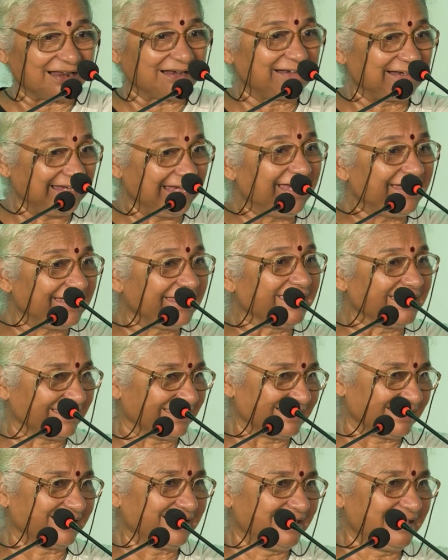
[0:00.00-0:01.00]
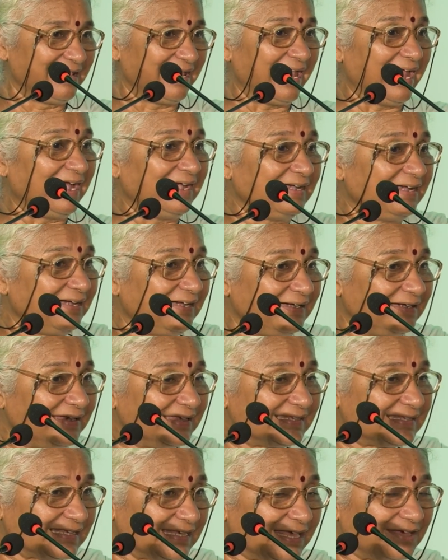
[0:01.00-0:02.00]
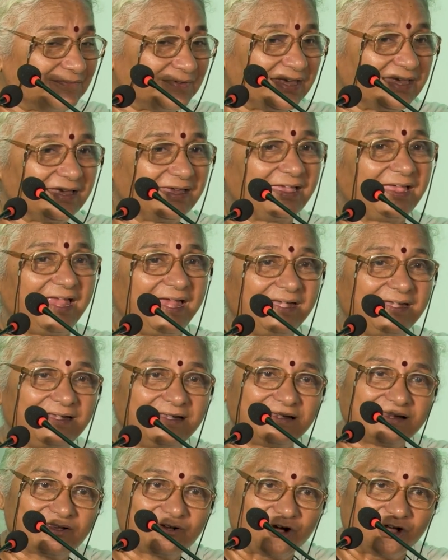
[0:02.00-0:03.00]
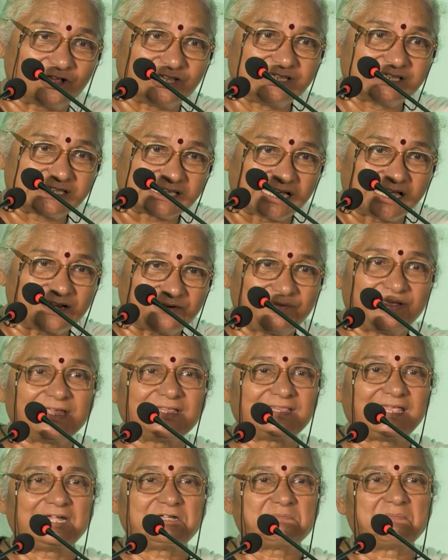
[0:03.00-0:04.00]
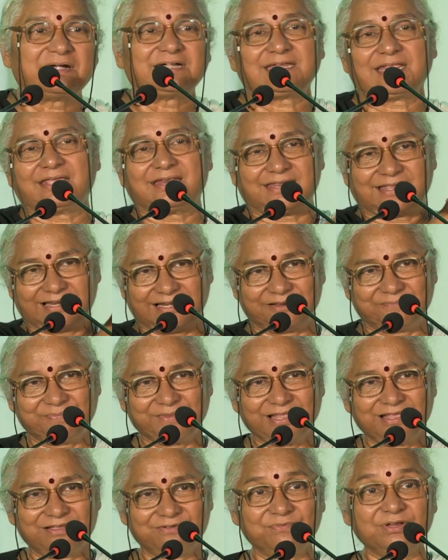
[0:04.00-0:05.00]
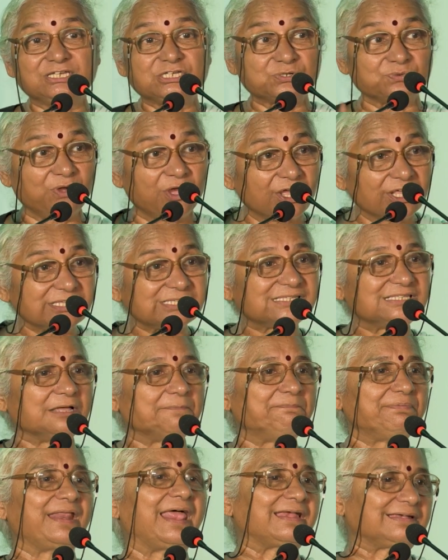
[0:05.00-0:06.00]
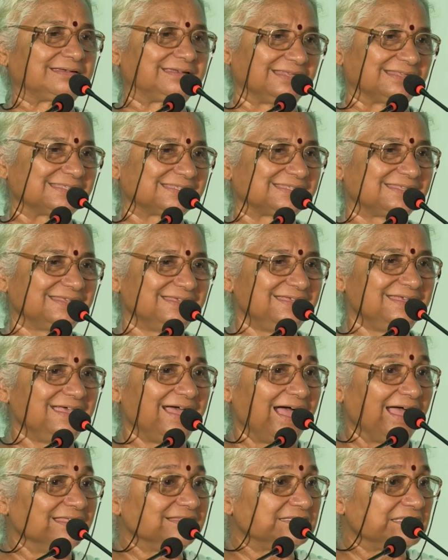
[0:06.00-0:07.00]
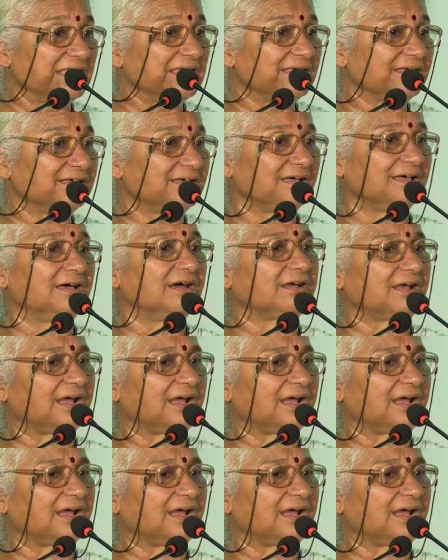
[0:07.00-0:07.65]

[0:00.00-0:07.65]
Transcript: are reading and receiving and conserving that material, which was the practice. I think a